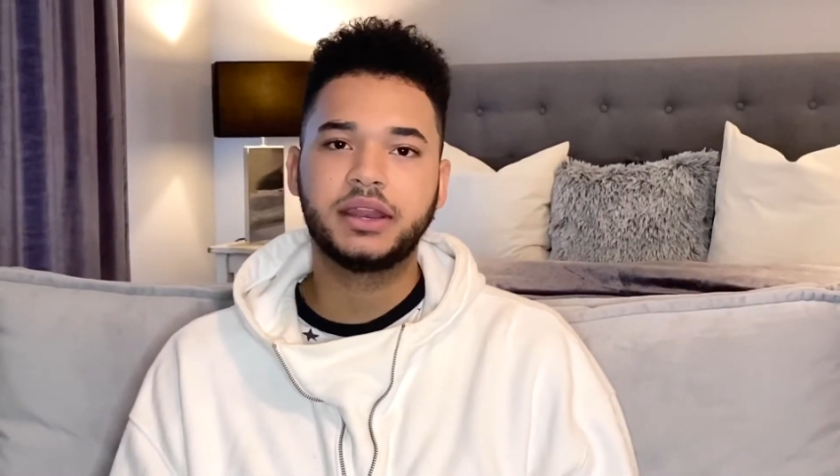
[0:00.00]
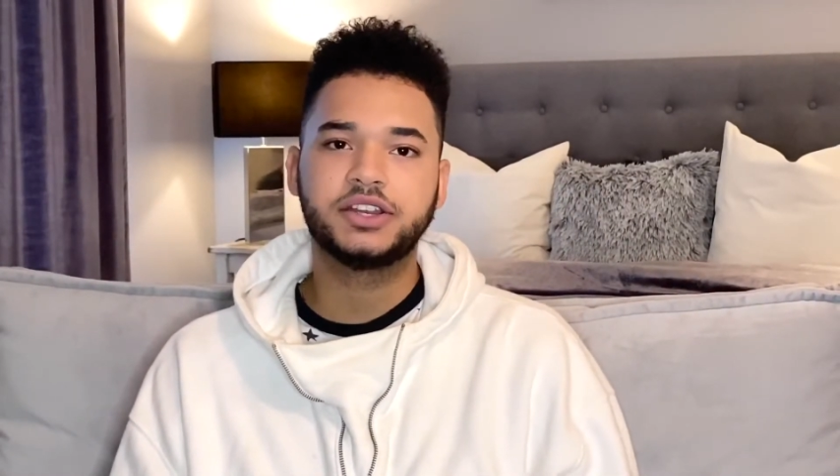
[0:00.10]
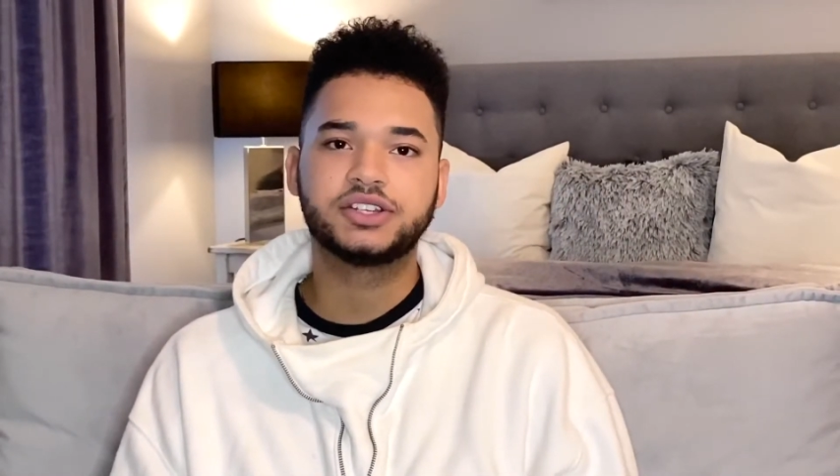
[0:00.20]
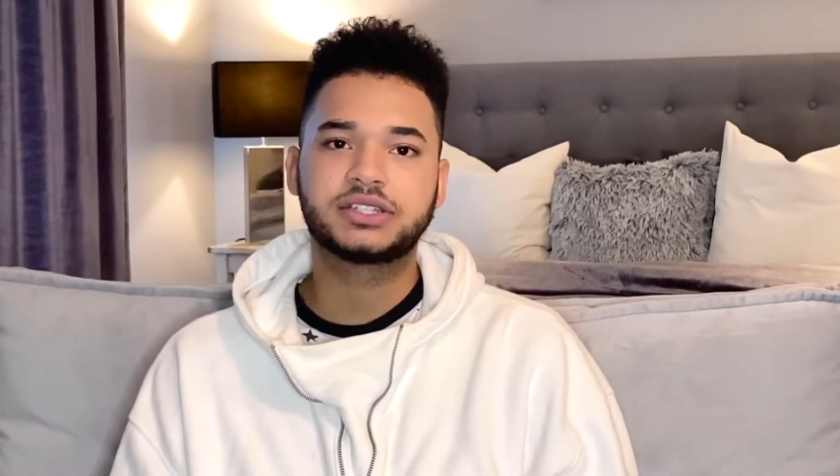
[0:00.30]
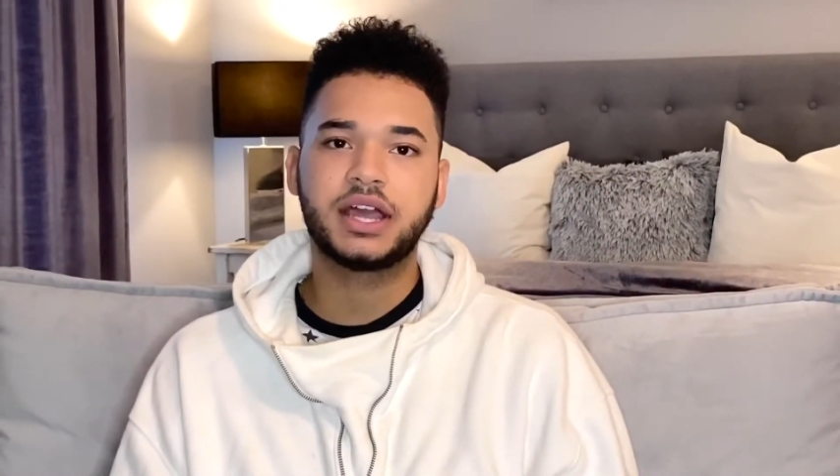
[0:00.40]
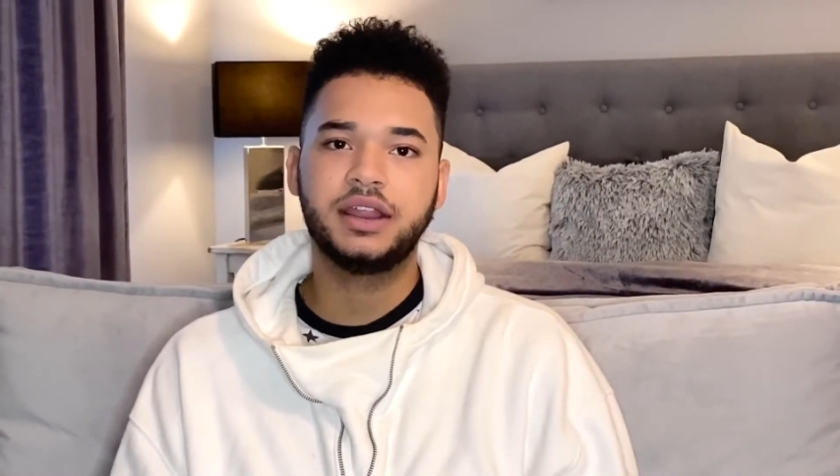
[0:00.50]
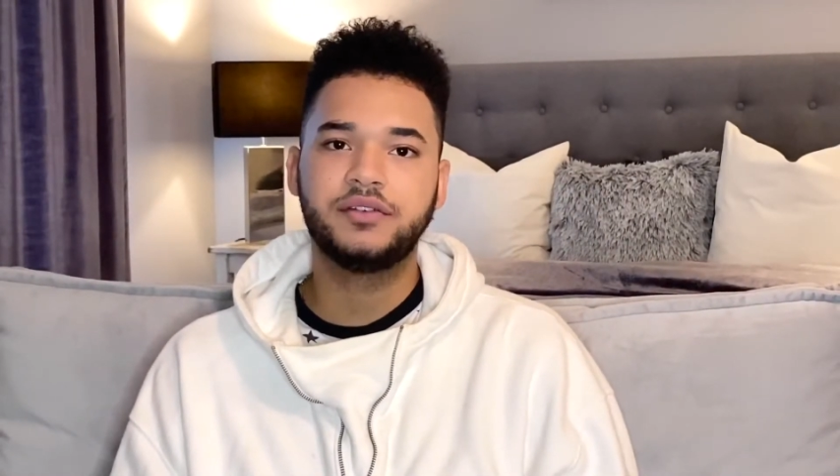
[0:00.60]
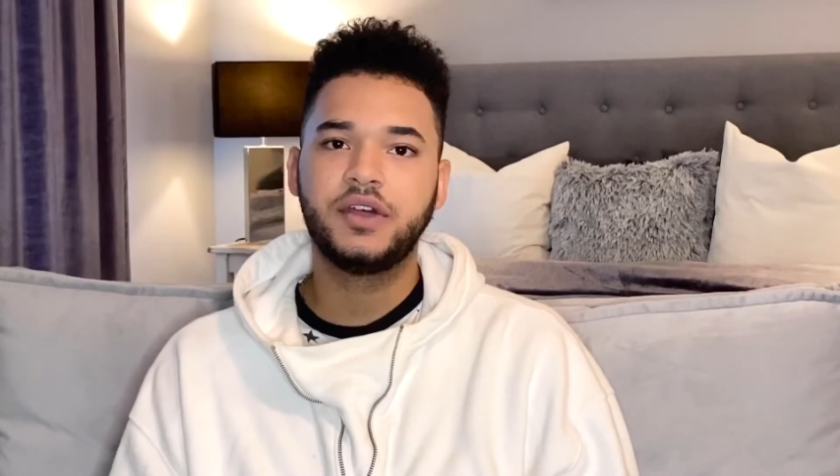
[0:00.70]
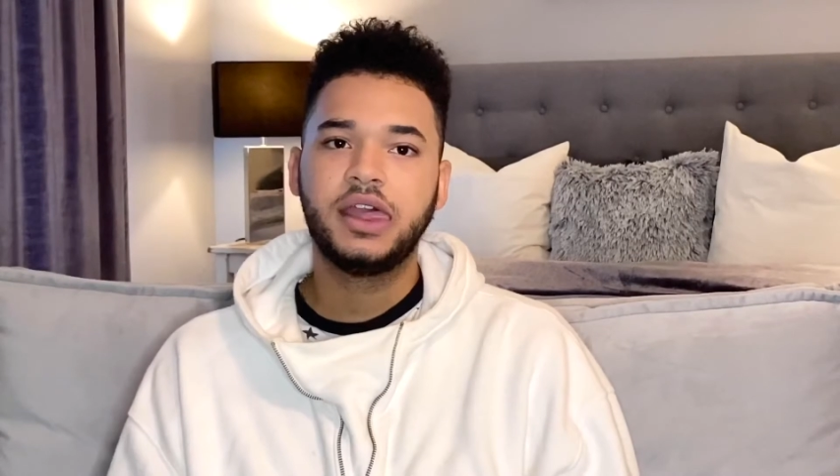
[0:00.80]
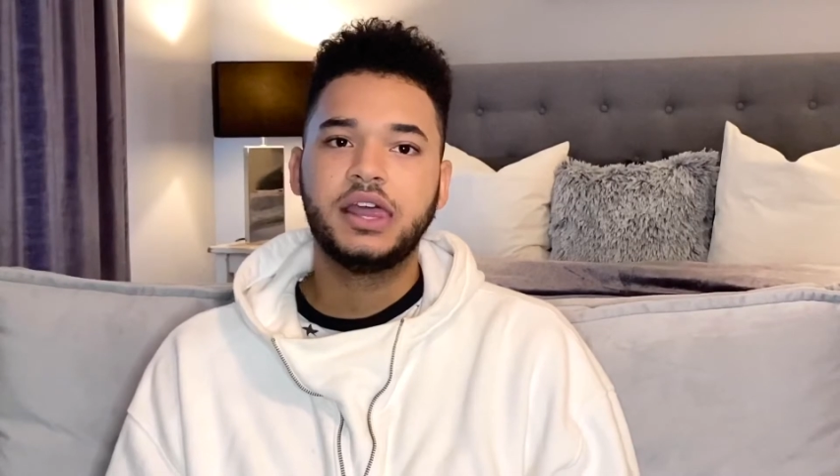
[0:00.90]
And just kind
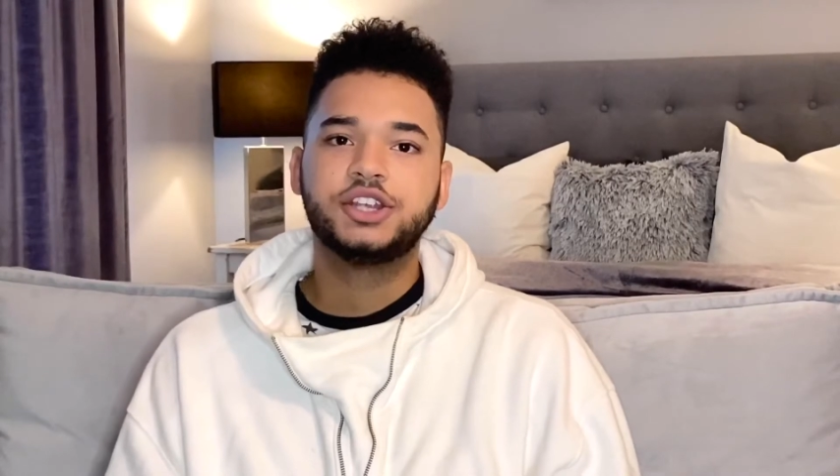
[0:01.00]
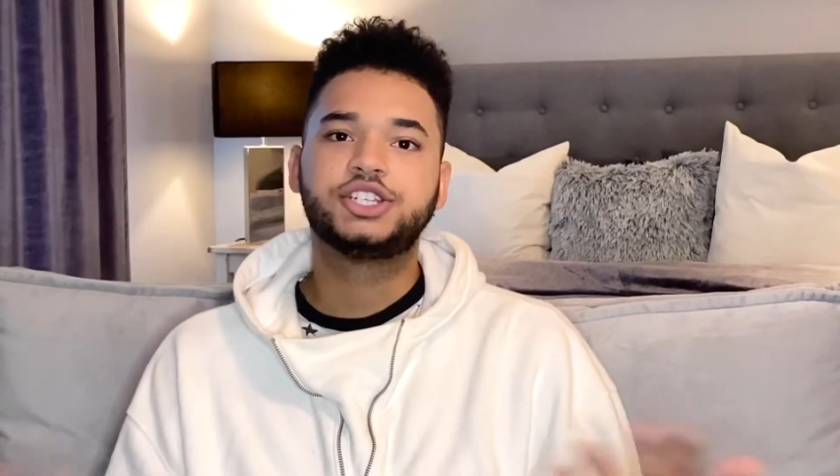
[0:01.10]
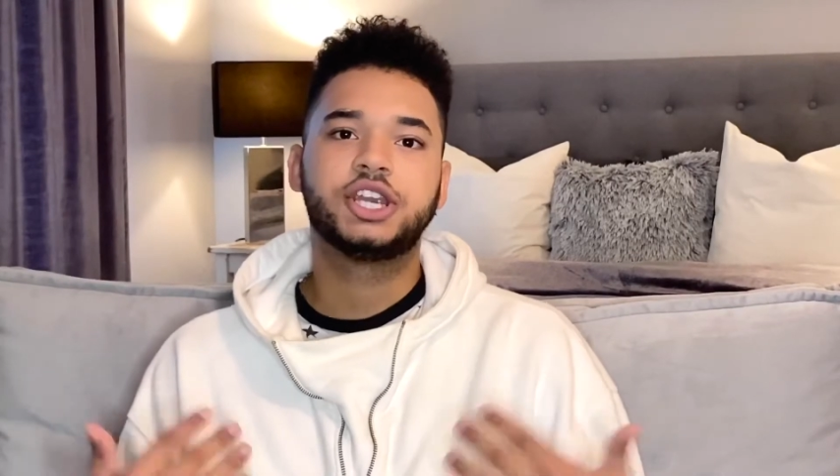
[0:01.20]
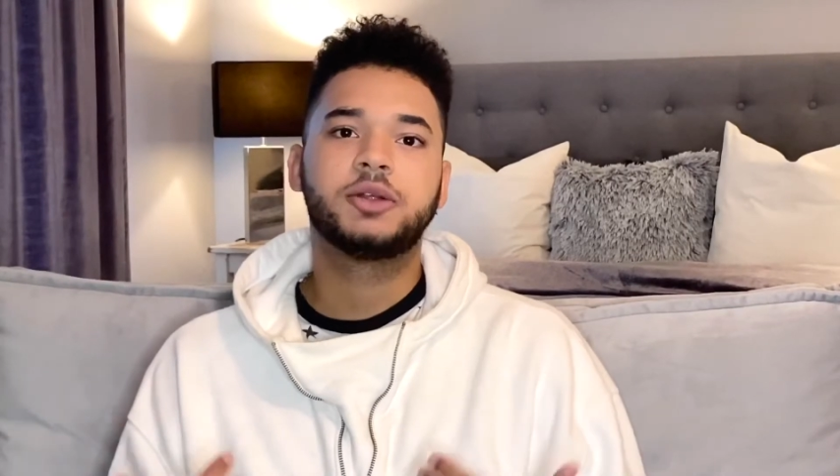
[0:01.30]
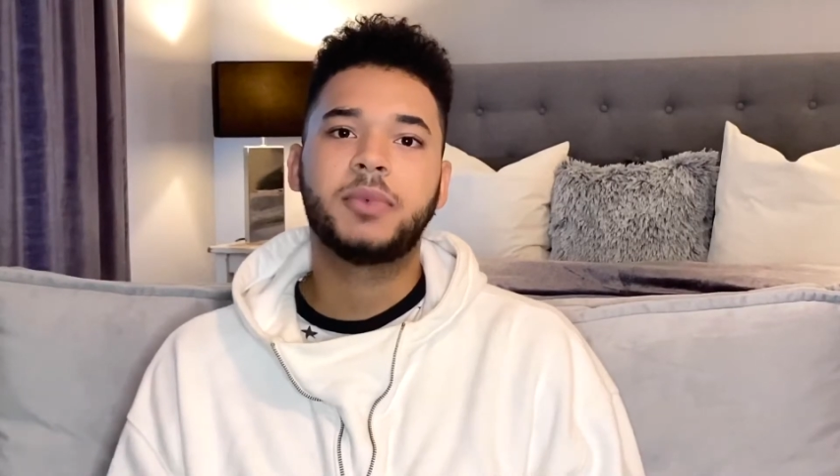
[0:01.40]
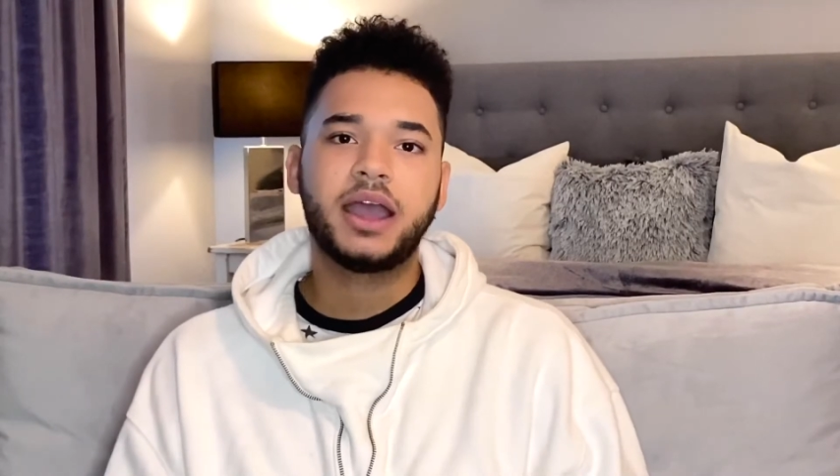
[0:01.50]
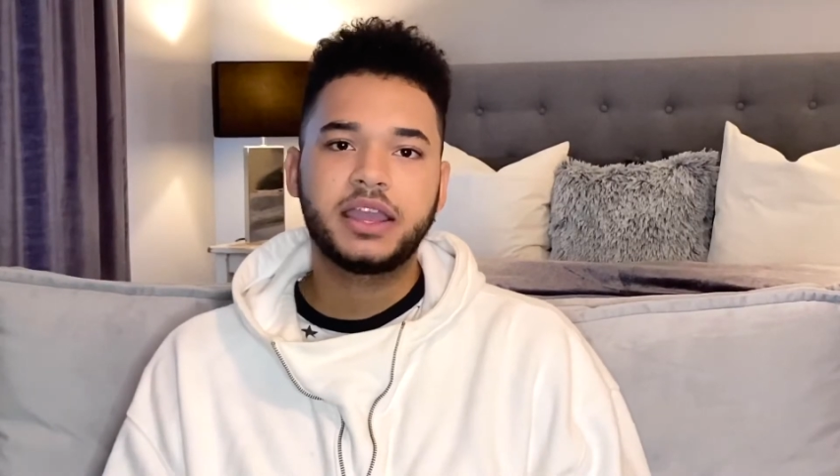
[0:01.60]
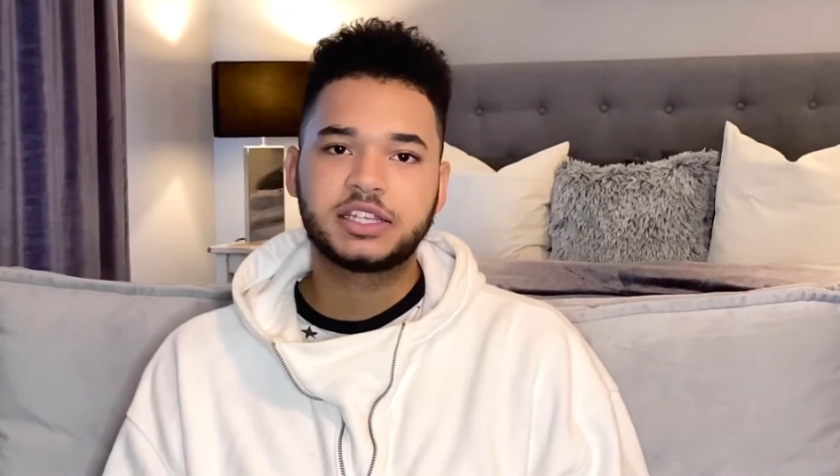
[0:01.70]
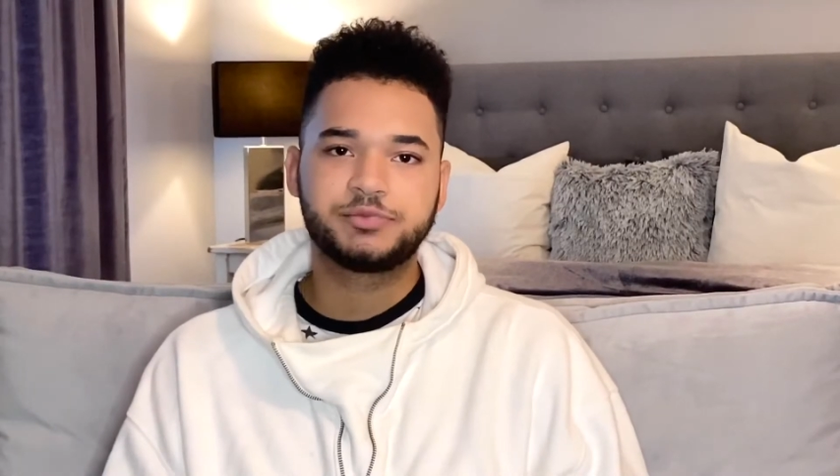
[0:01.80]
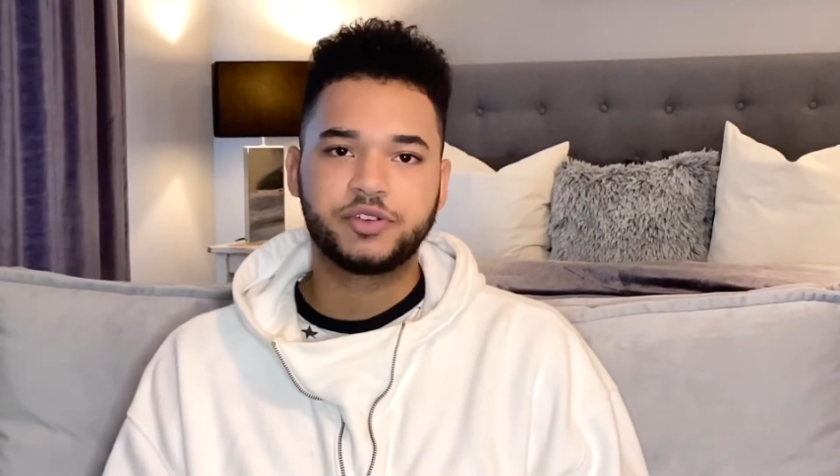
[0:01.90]
of share my
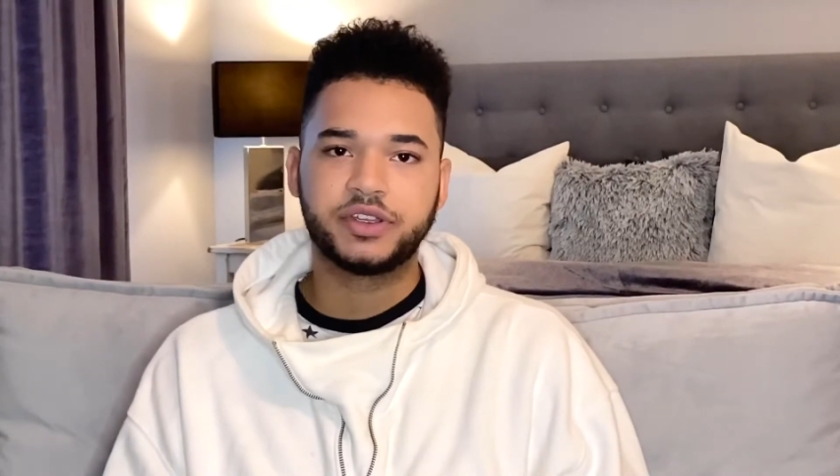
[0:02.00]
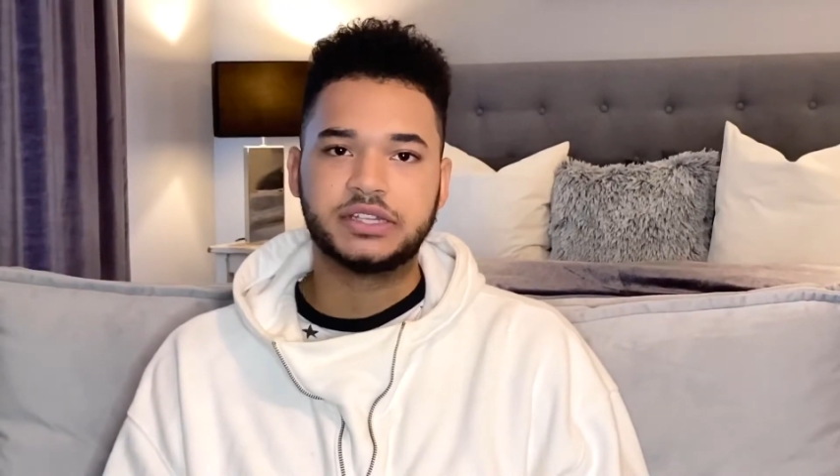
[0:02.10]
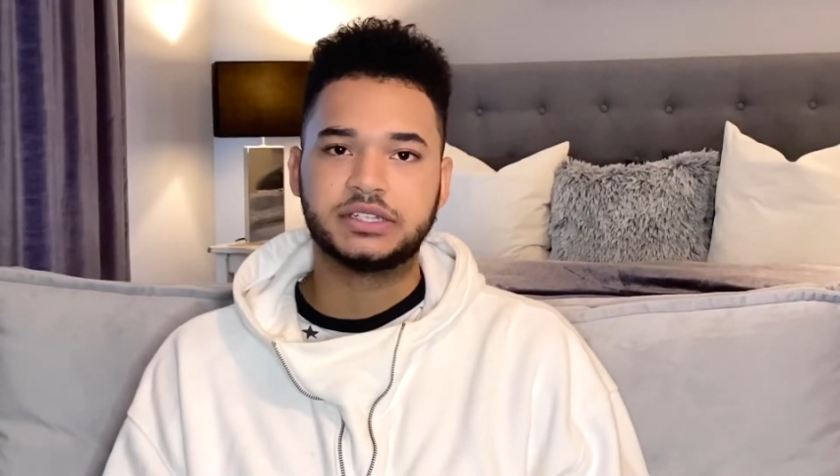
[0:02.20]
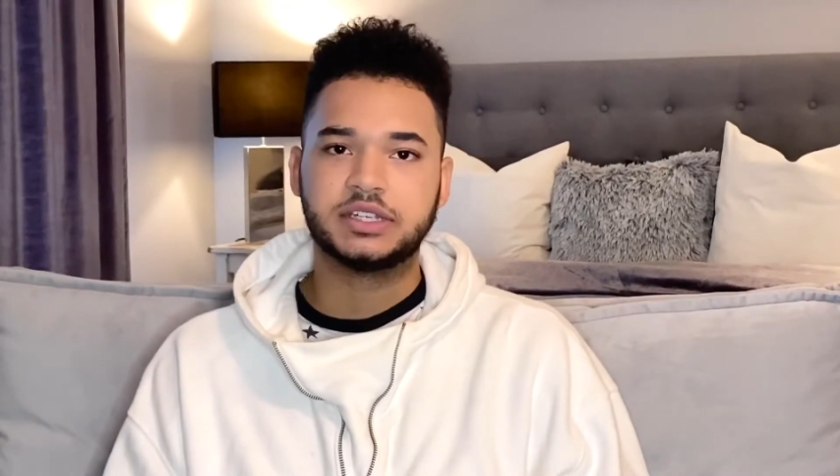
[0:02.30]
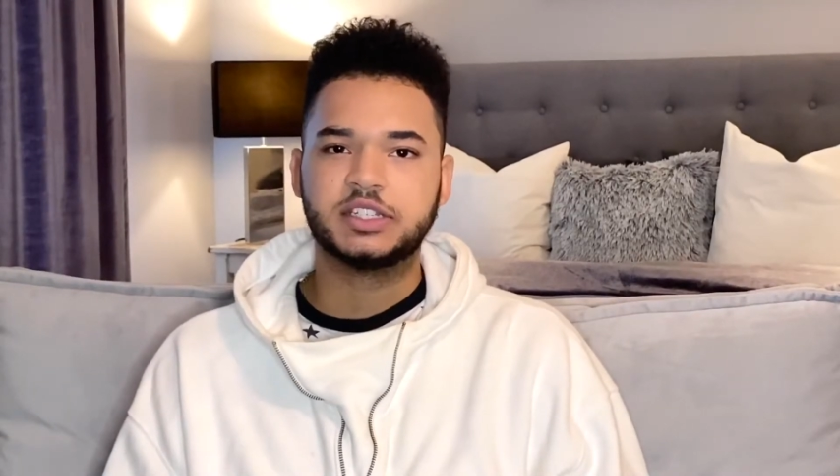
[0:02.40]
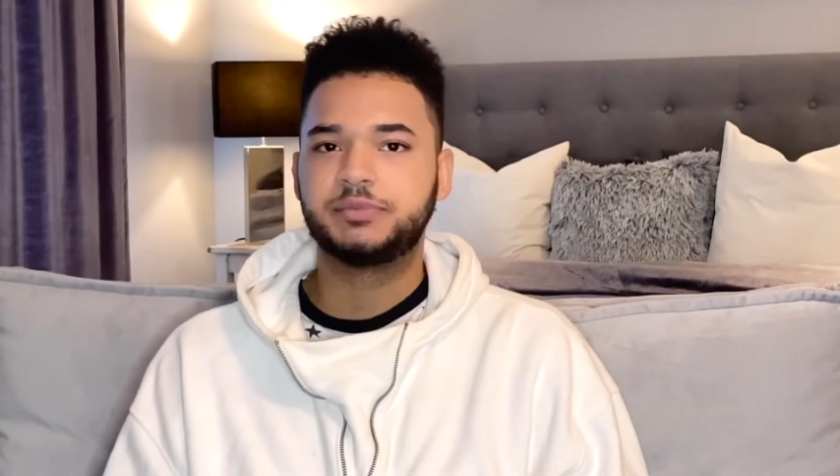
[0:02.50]
experiences,